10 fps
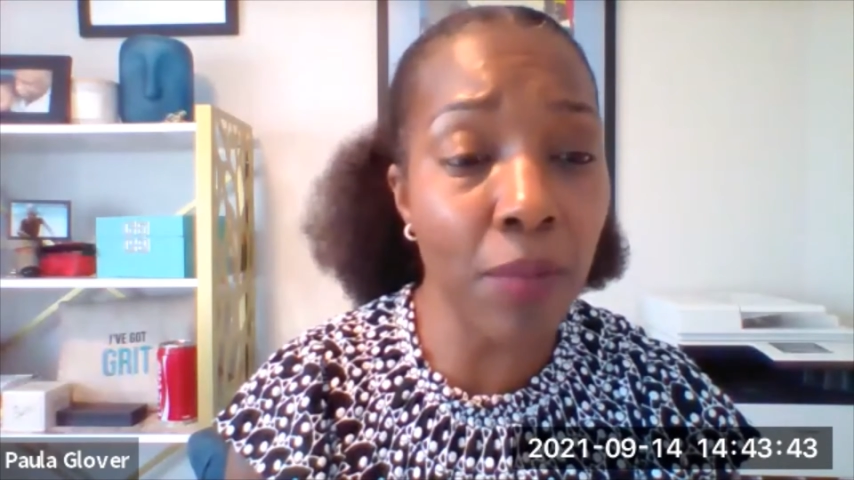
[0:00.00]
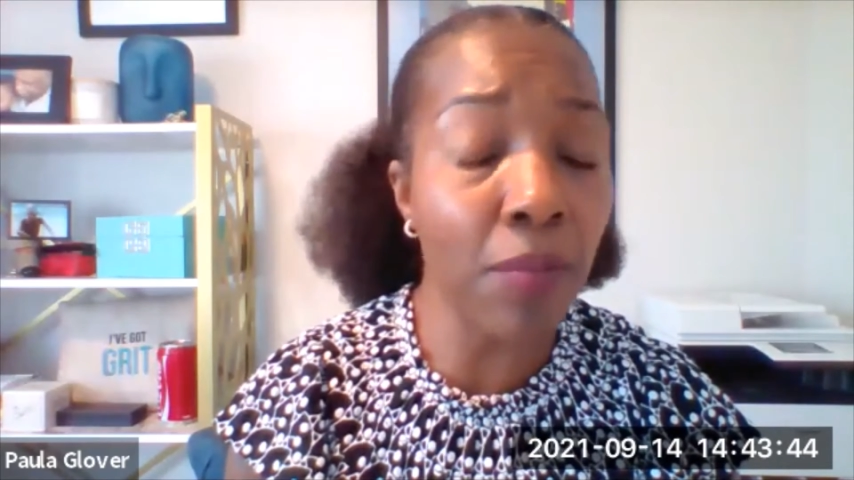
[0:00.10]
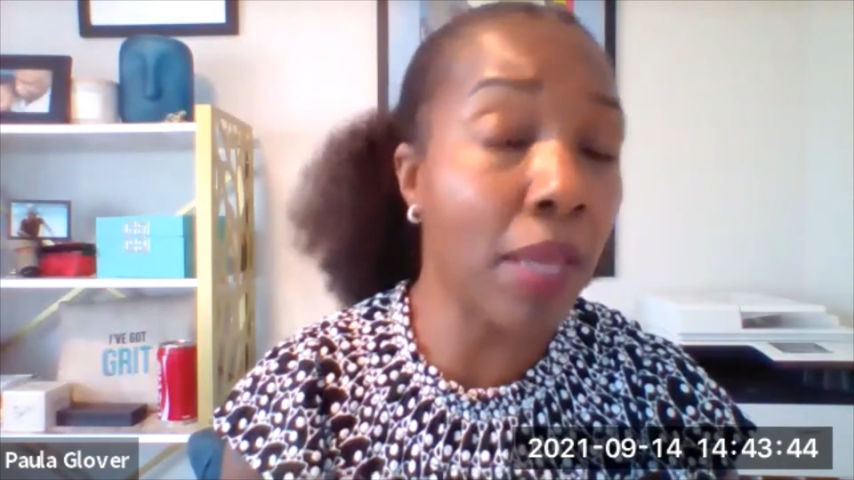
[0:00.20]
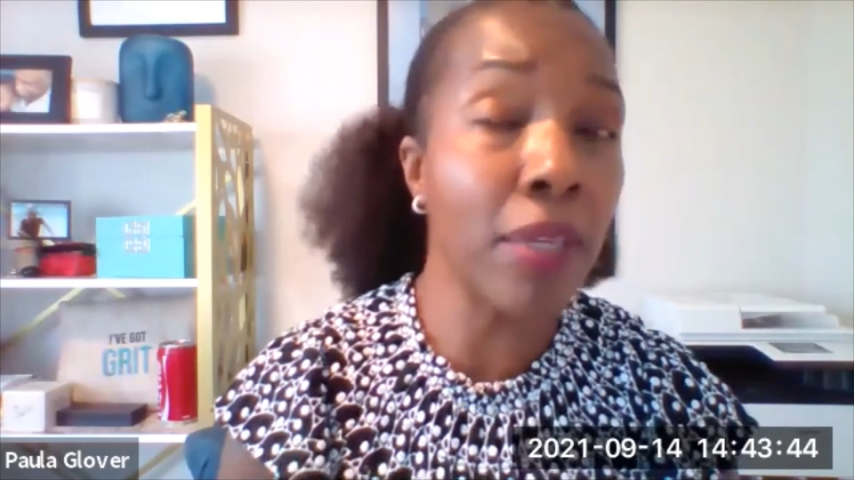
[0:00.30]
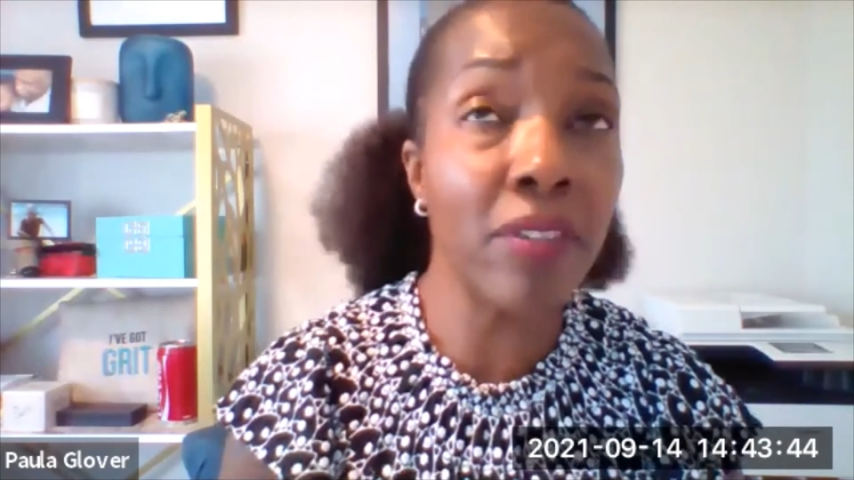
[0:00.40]
and
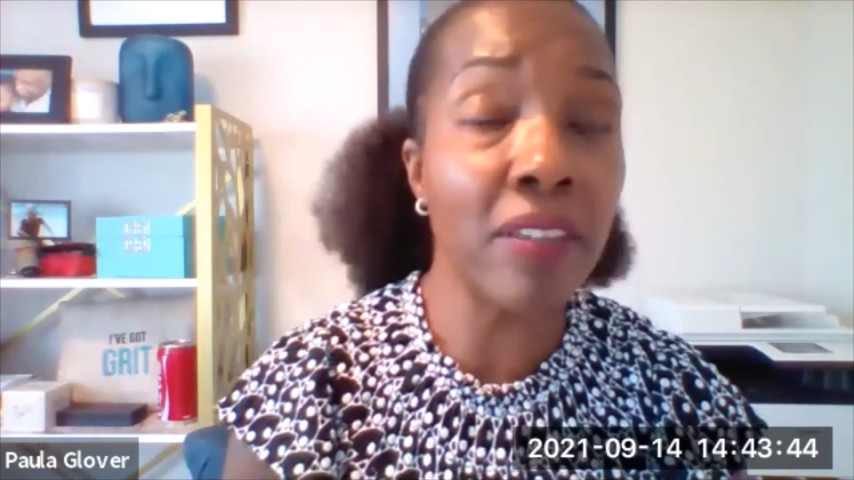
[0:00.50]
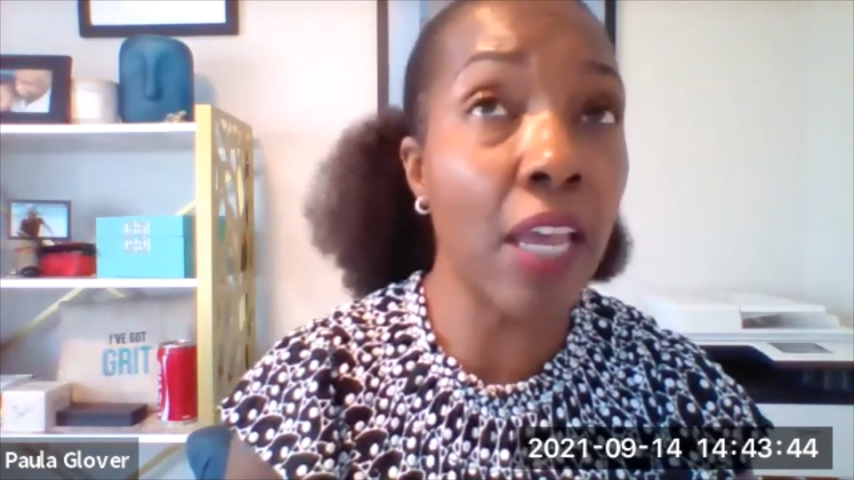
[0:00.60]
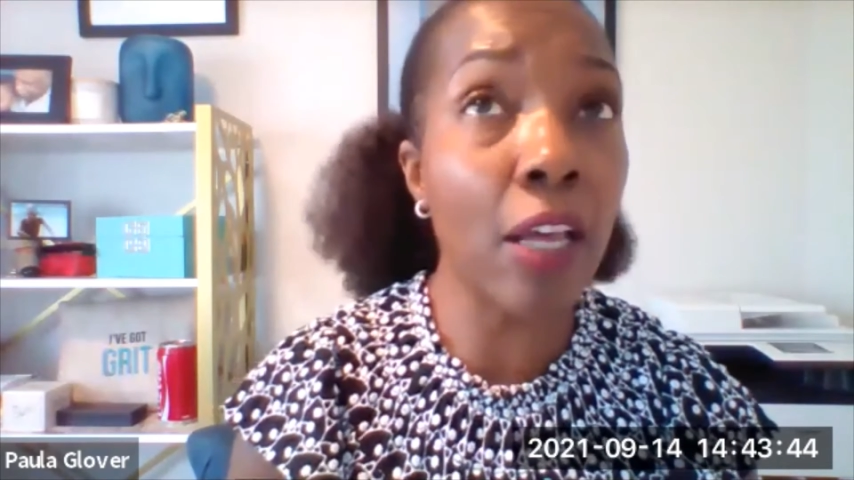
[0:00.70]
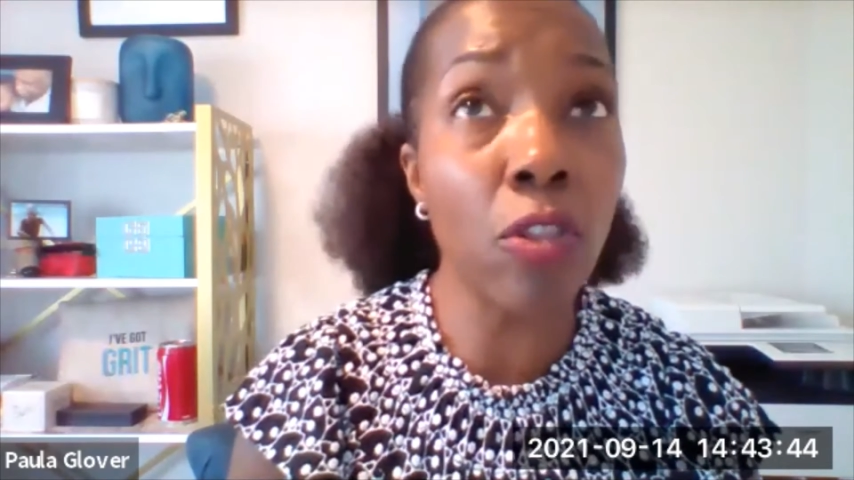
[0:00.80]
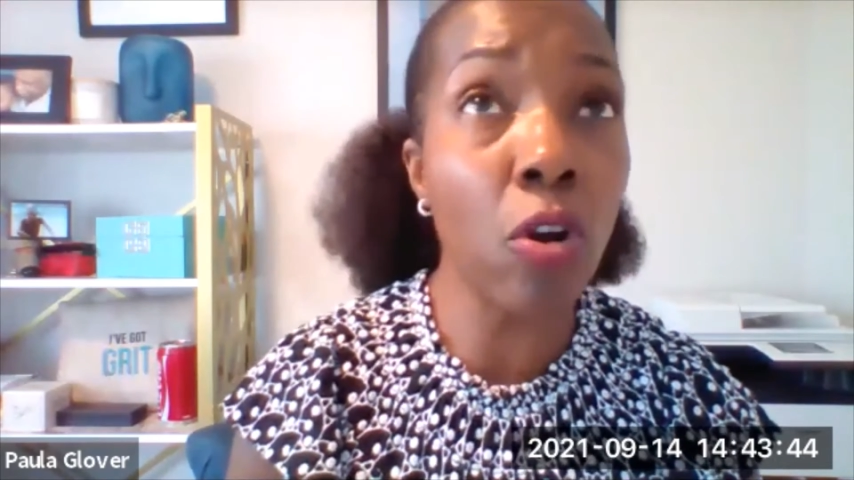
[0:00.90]
maybe even
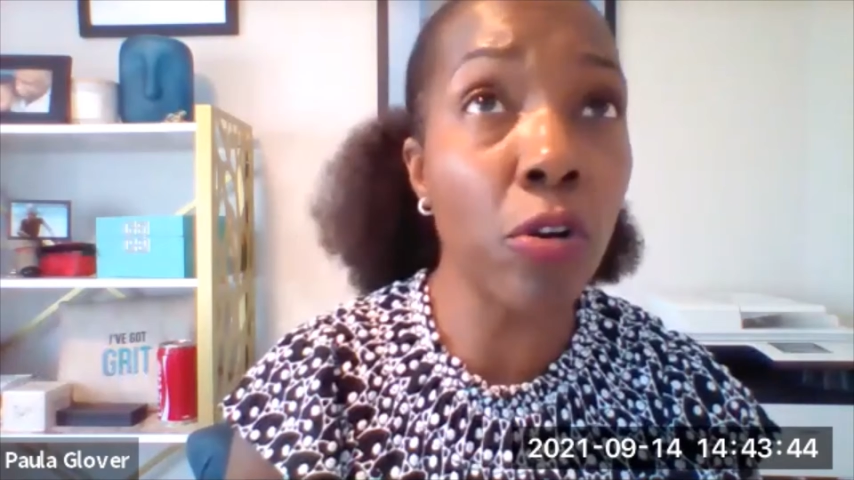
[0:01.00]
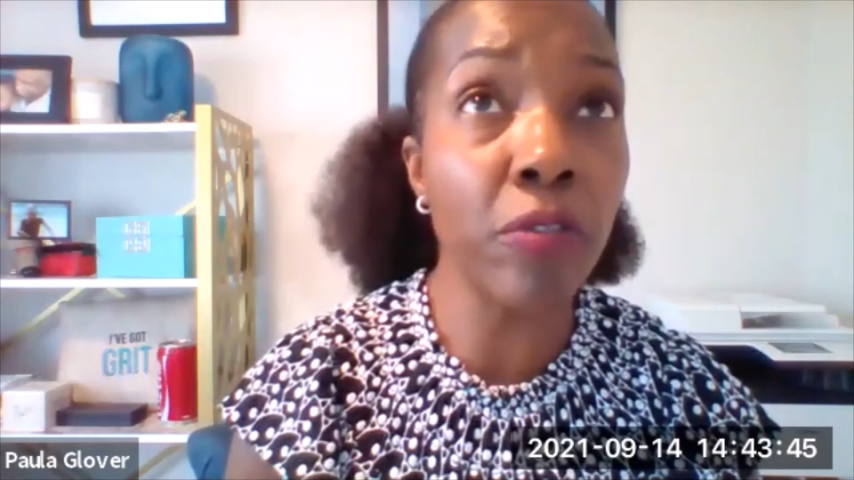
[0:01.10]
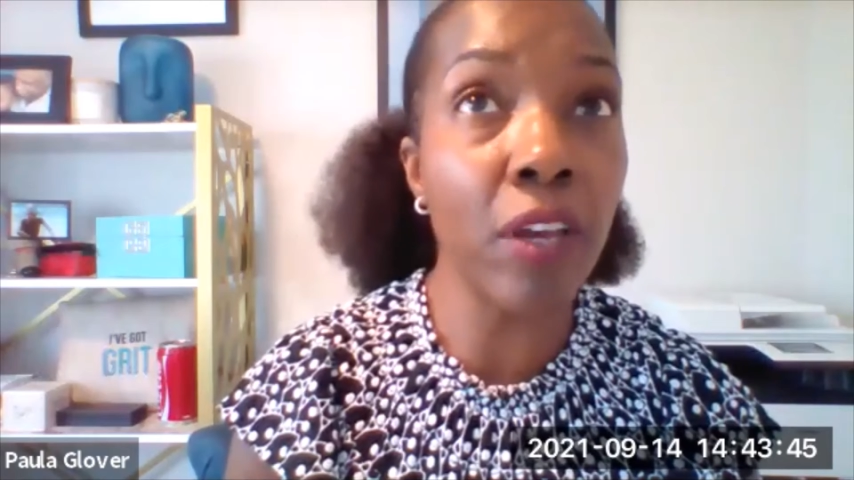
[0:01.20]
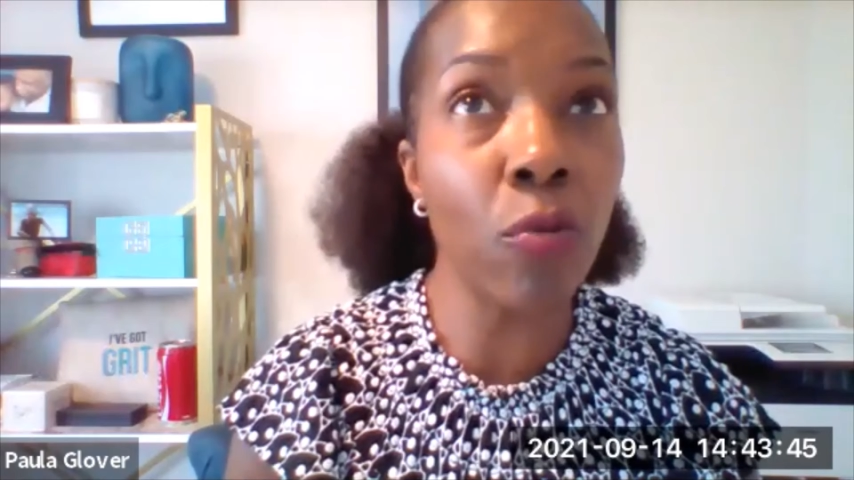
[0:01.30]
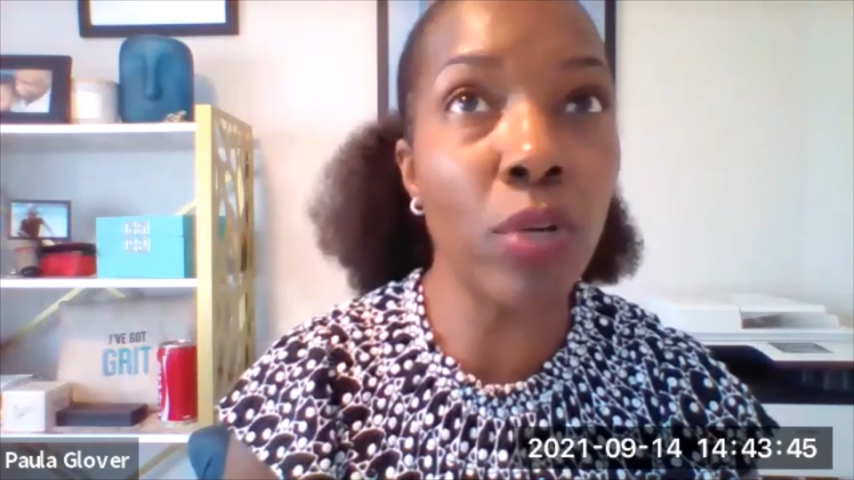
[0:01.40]
take longer
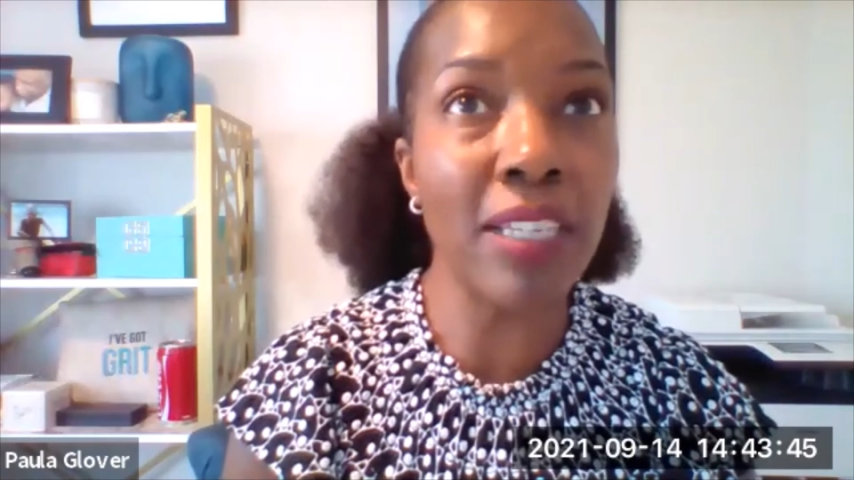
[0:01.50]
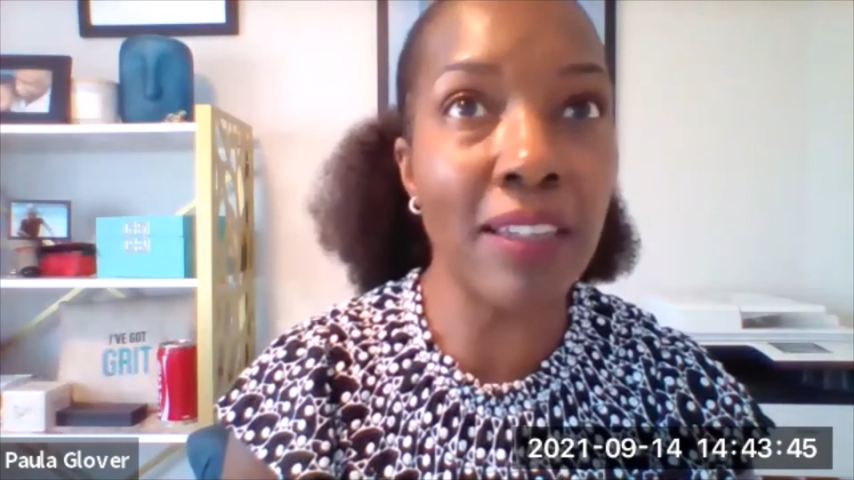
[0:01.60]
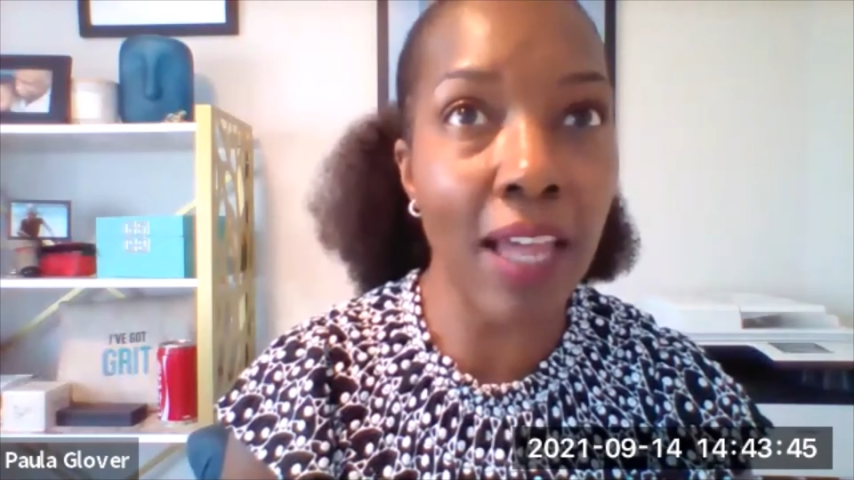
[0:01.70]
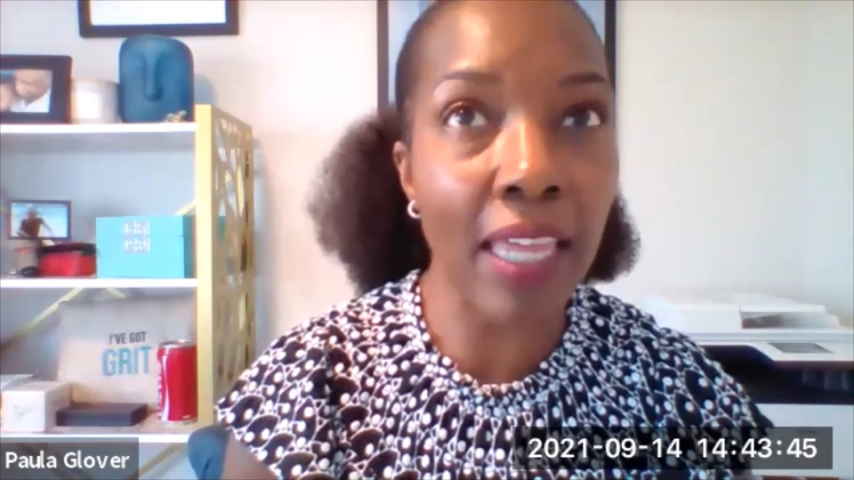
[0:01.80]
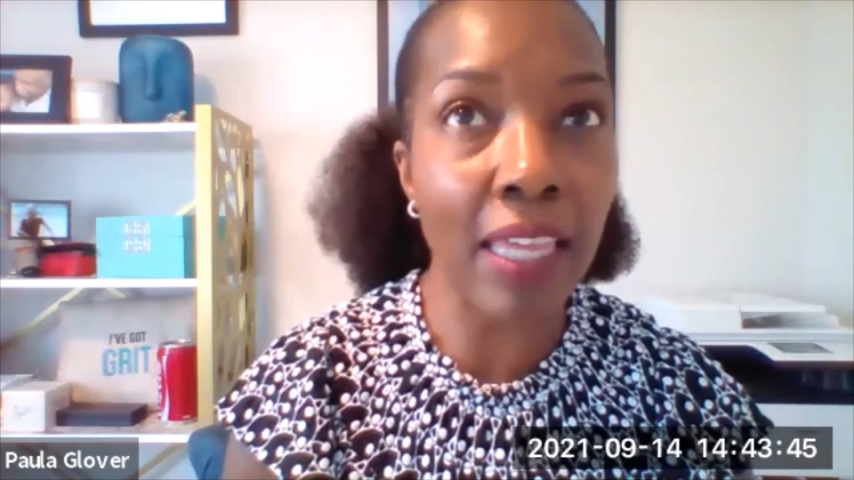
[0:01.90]
than we'd
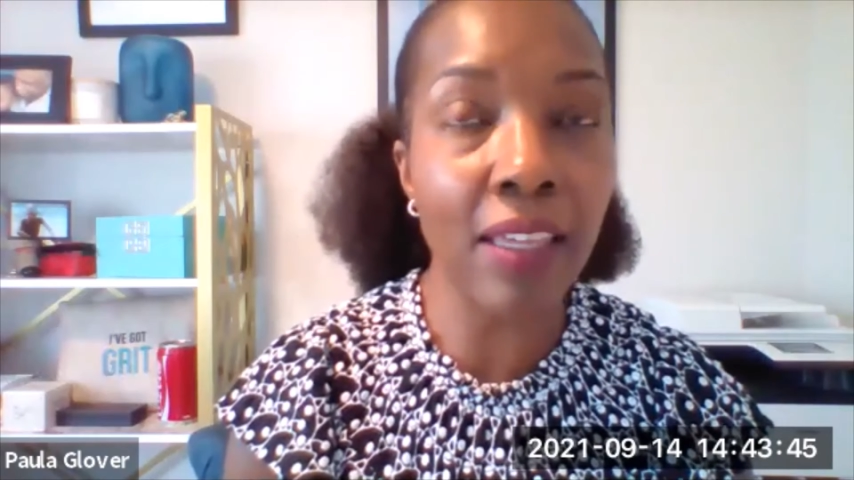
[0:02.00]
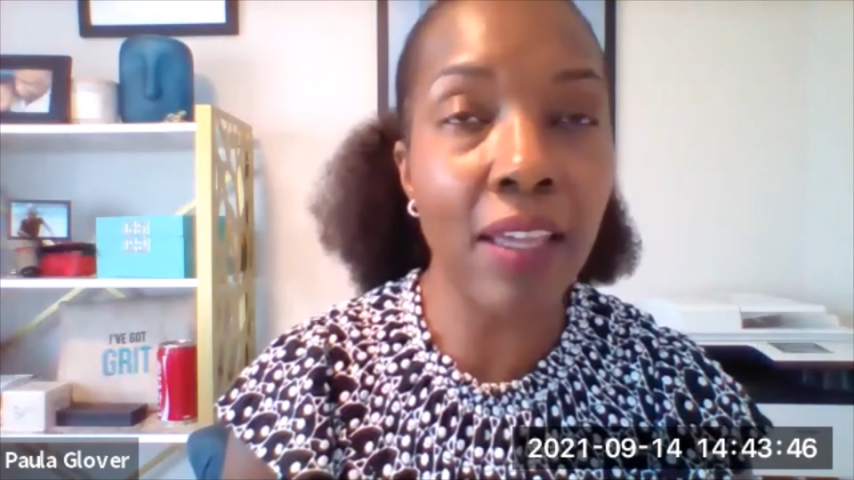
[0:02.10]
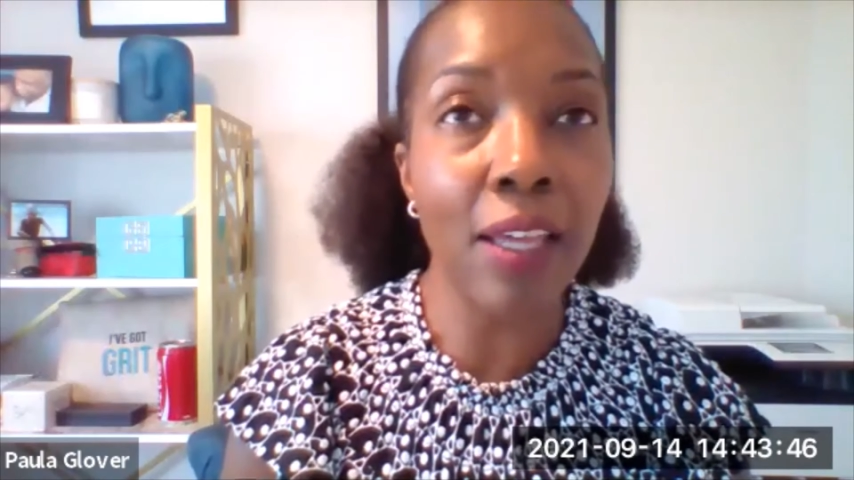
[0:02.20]
like.